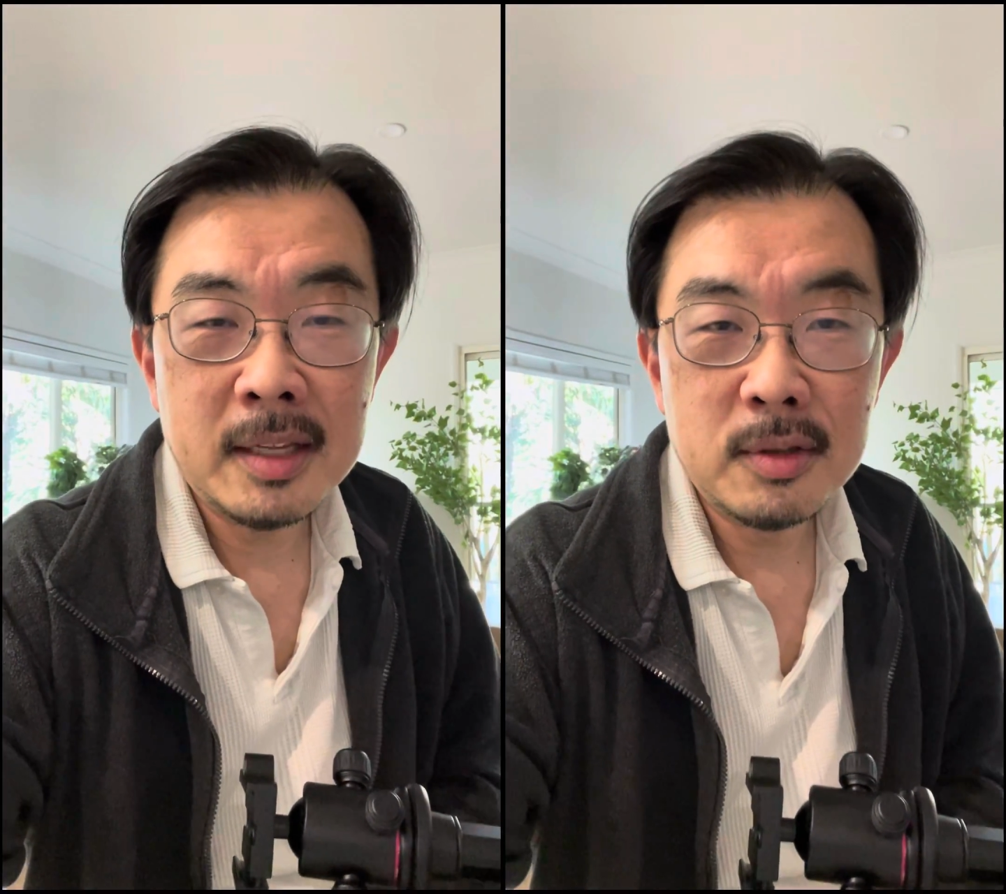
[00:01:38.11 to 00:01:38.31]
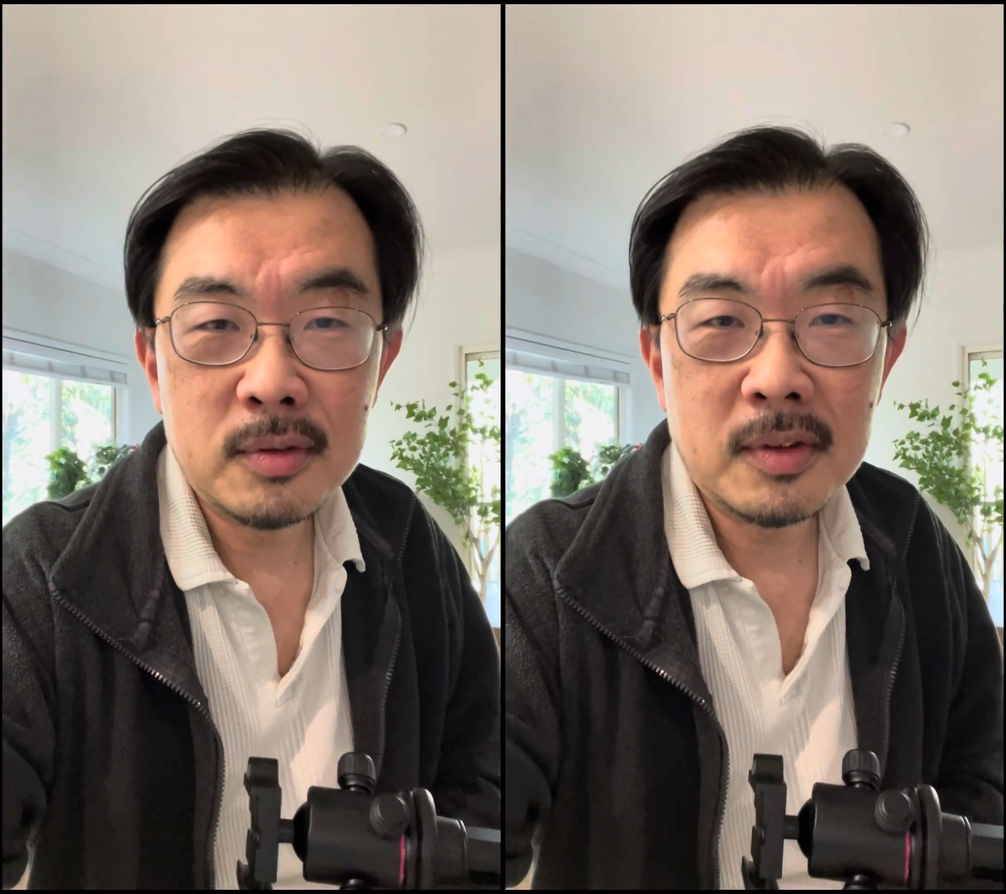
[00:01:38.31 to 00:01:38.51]

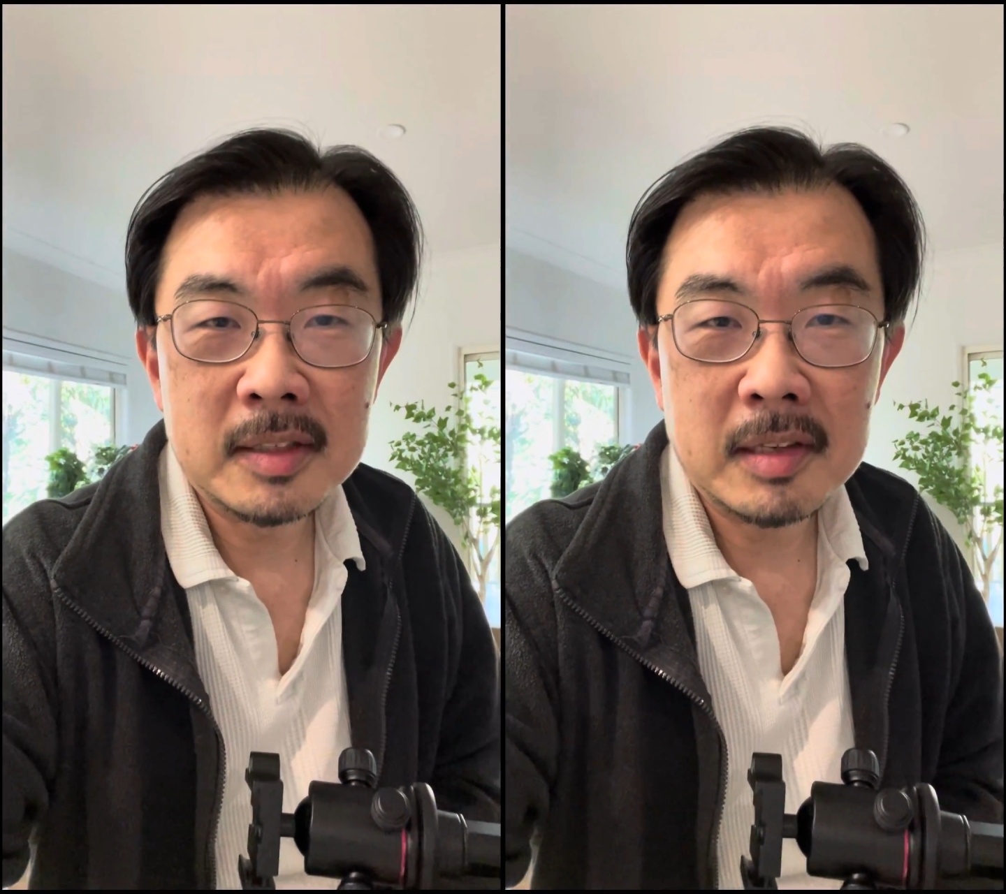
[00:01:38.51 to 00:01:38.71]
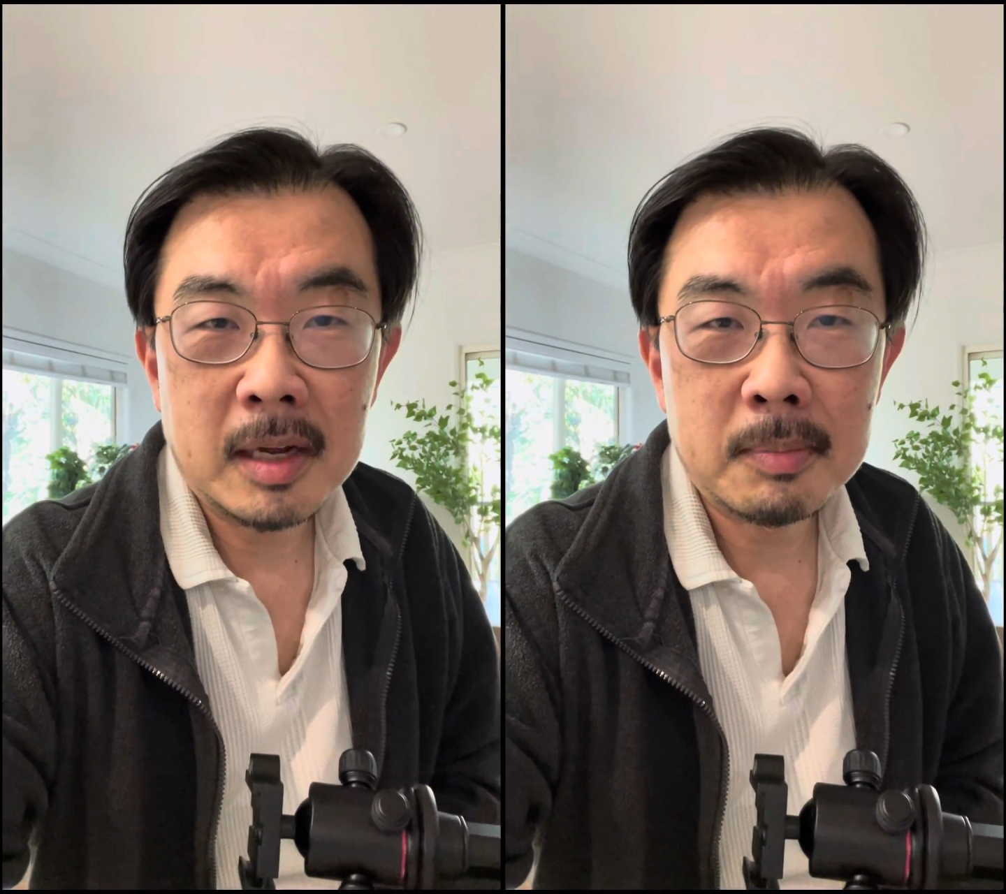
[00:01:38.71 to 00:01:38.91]
useful
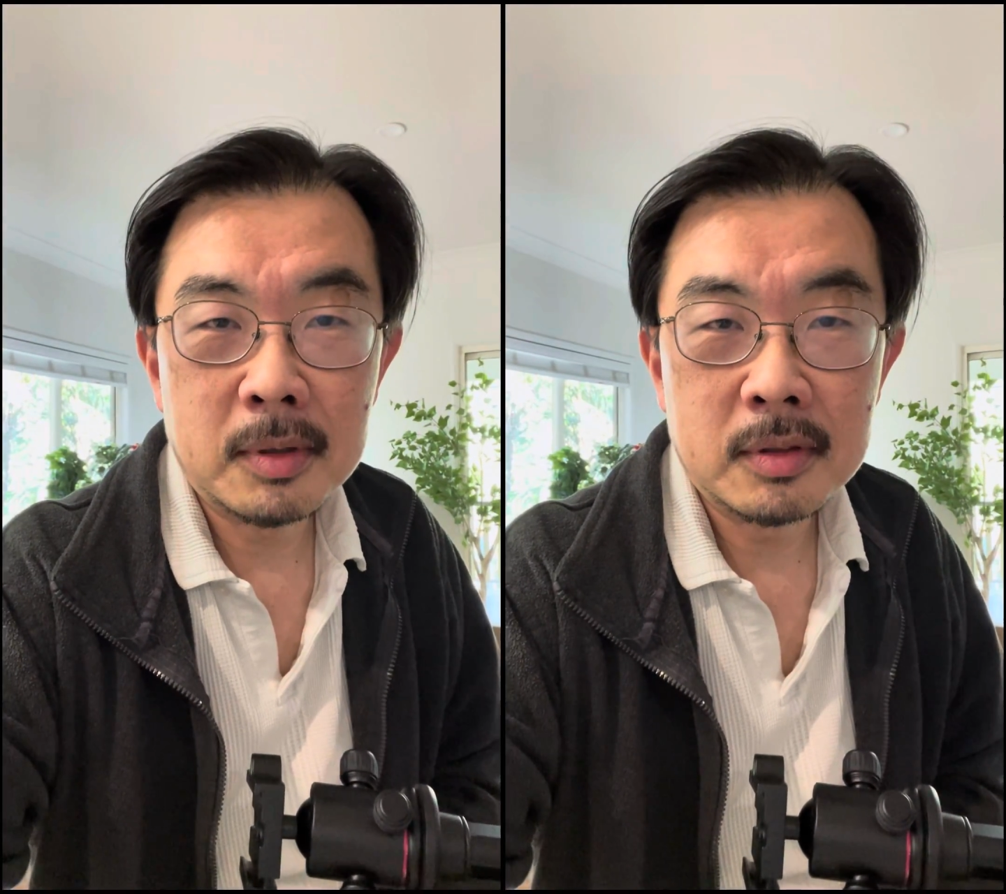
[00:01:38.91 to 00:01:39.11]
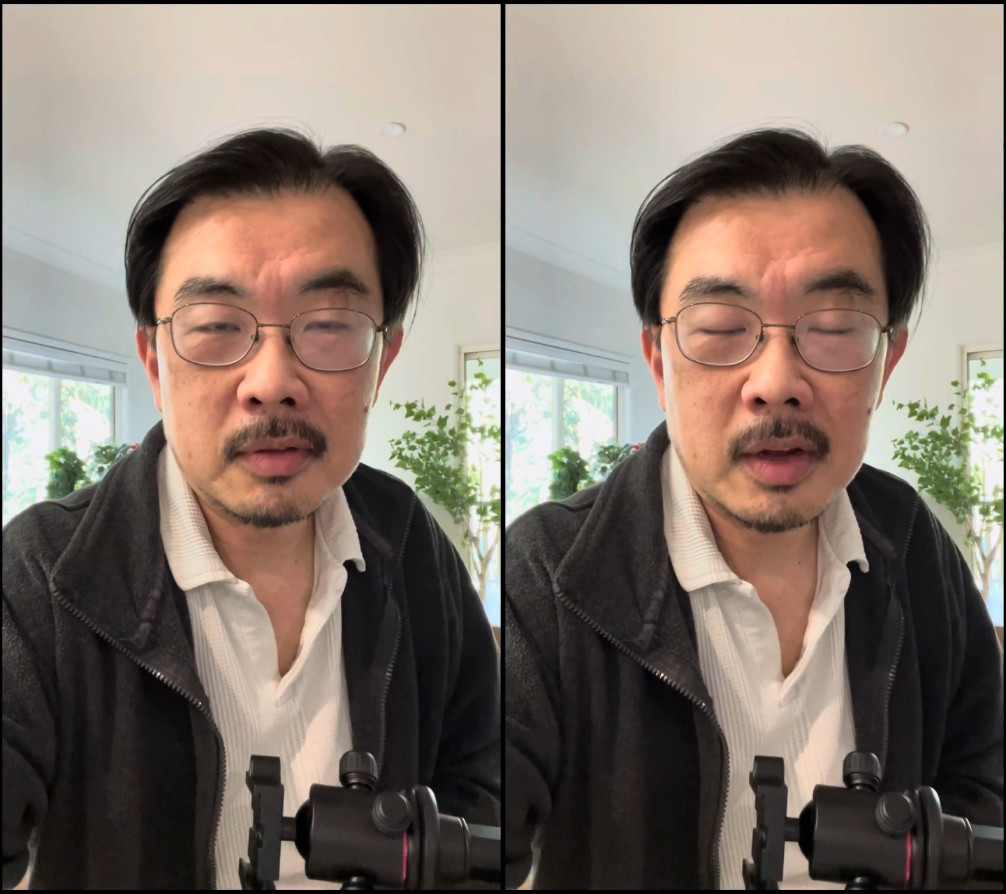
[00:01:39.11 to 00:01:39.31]
examples